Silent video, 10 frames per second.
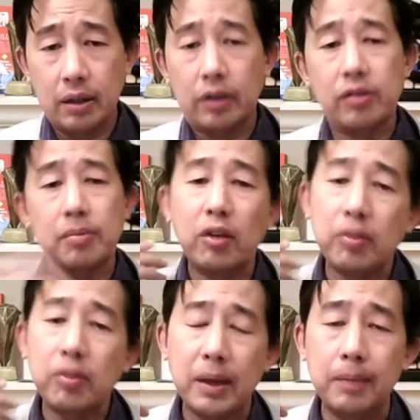Because
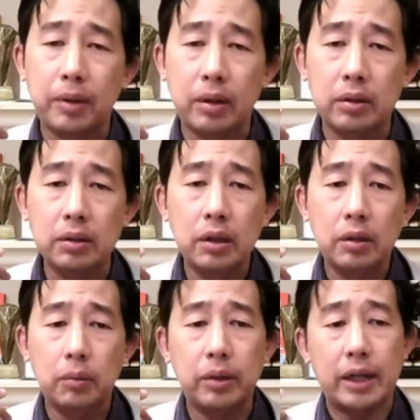most people
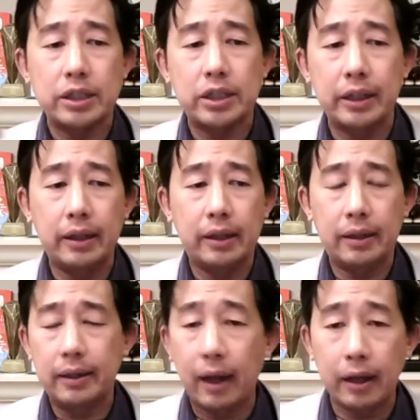would actually
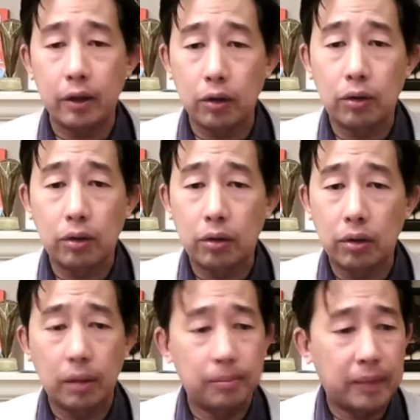like
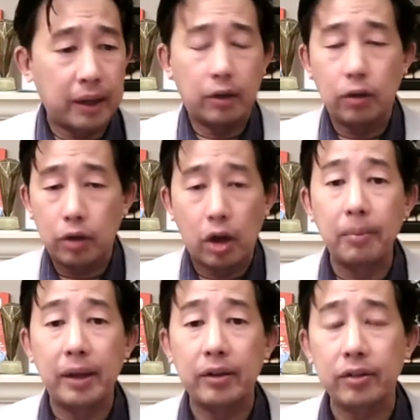or
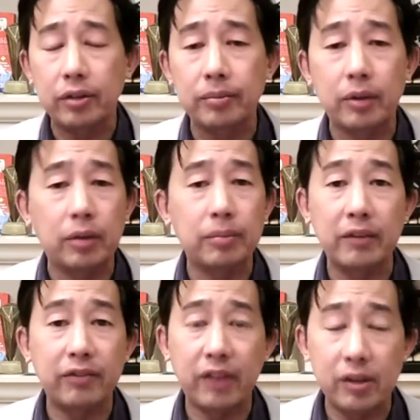comment on my
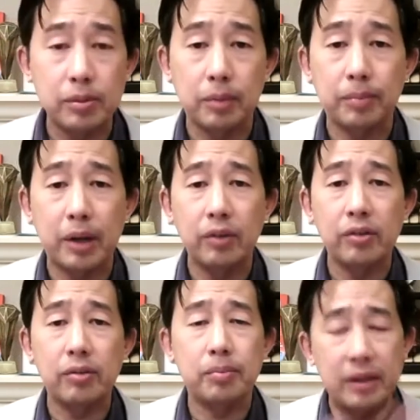Facebook
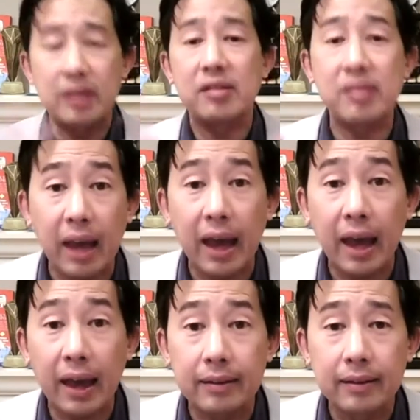posts, but they're
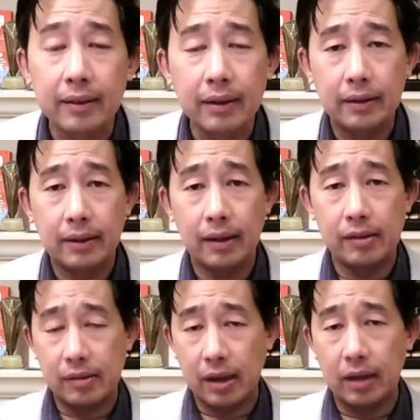scared. They're
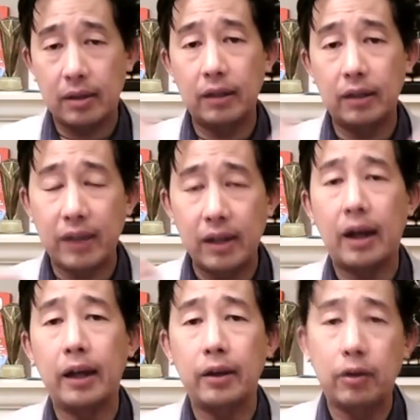scared that if they
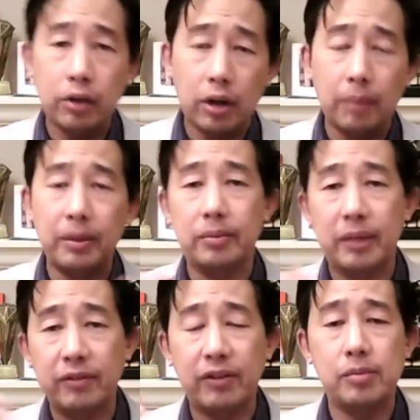like or comment on my
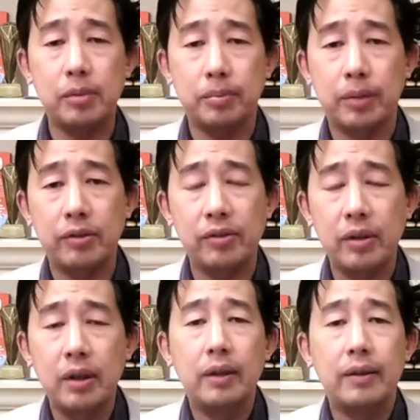Facebook post,
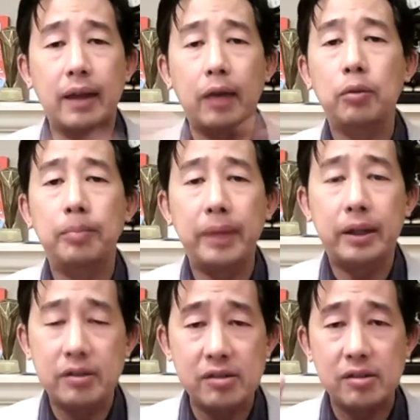they will be
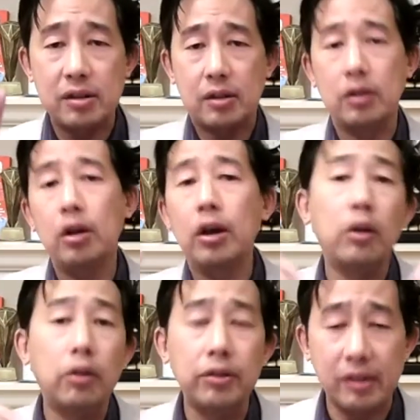considered loyal
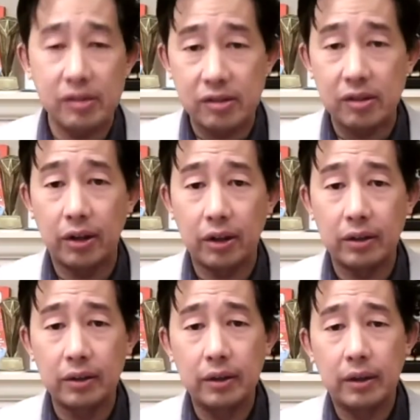or disloyal.
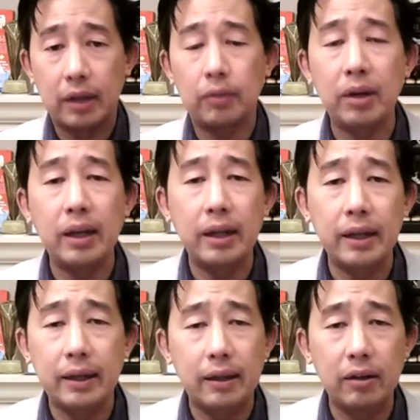And
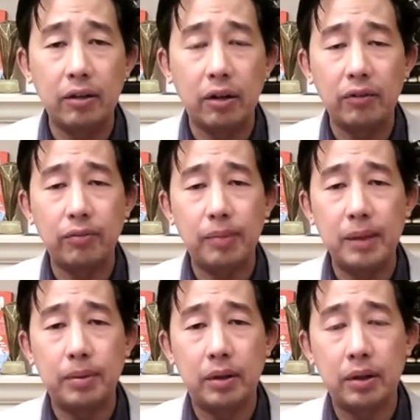really, you know, if
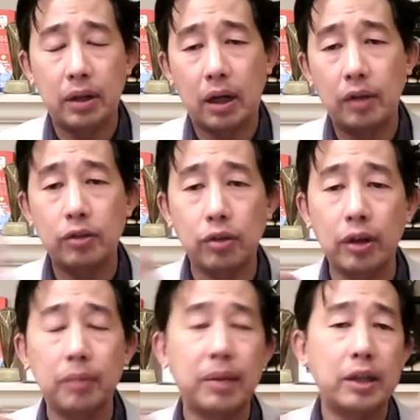people are
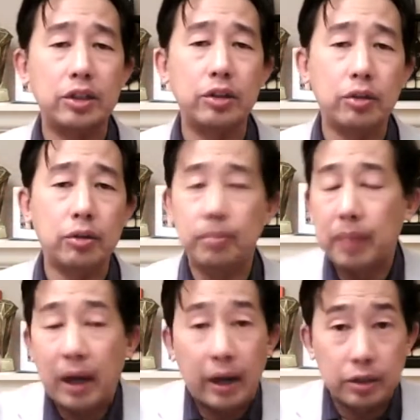talking about you
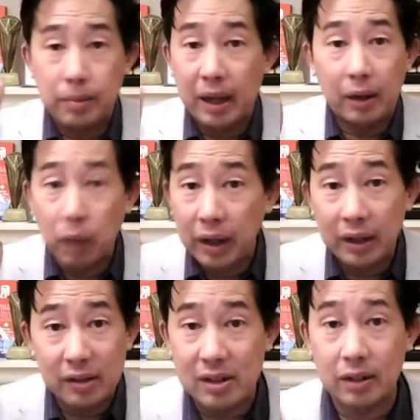behind your back, one,
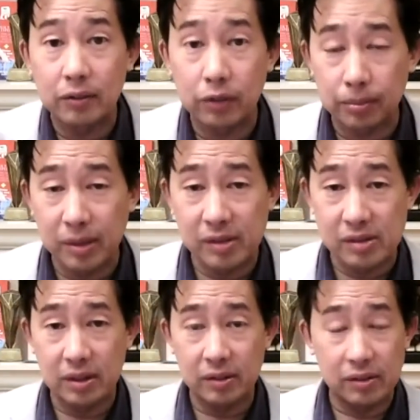it's none of your
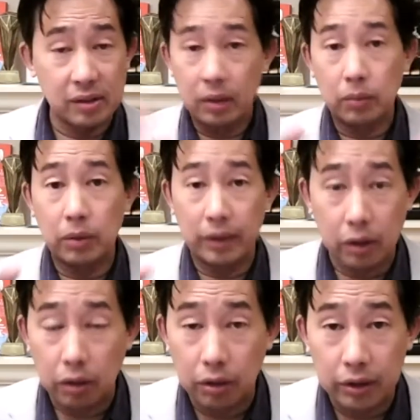business what they're
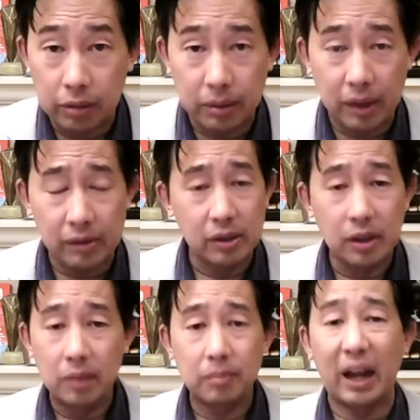calling you about.
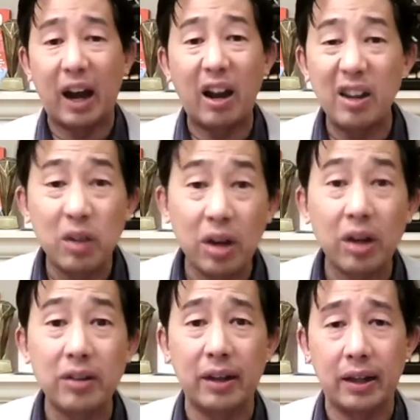But are you
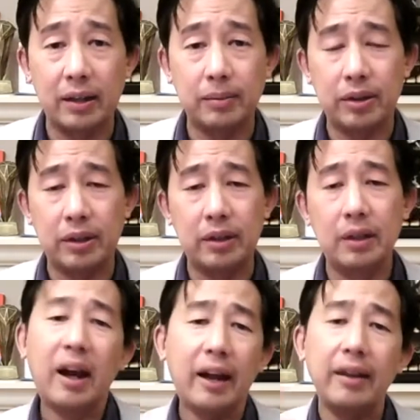hurting anybody?
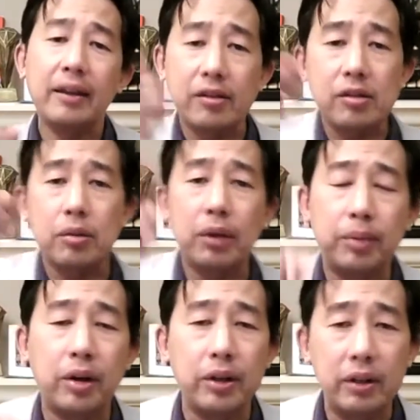I think that's the real
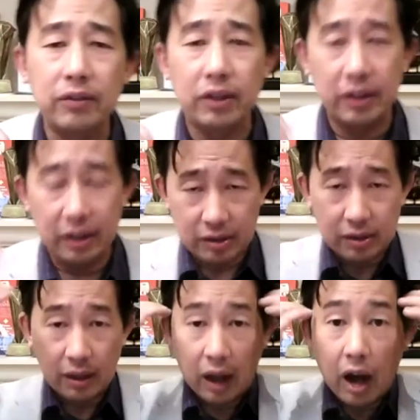point. You need to
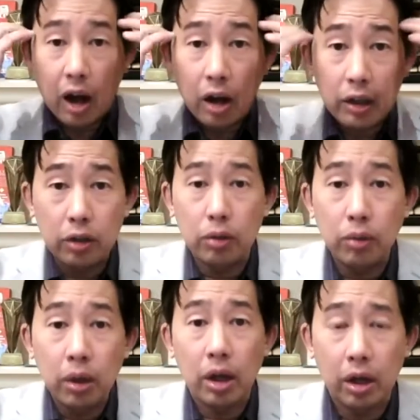think, are you
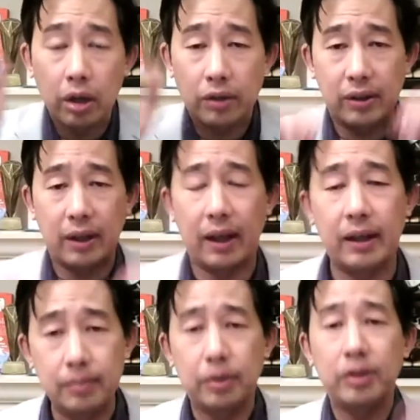hurting
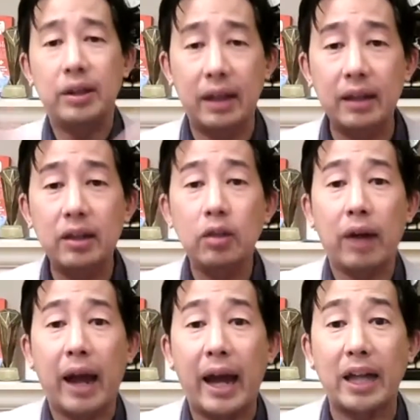anybody in
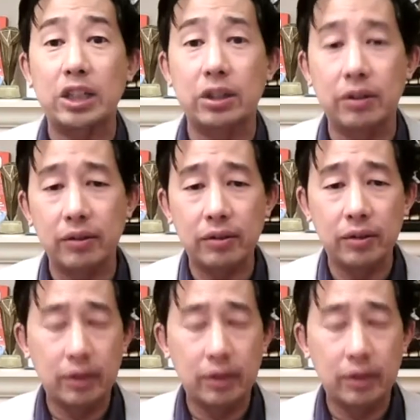your actions?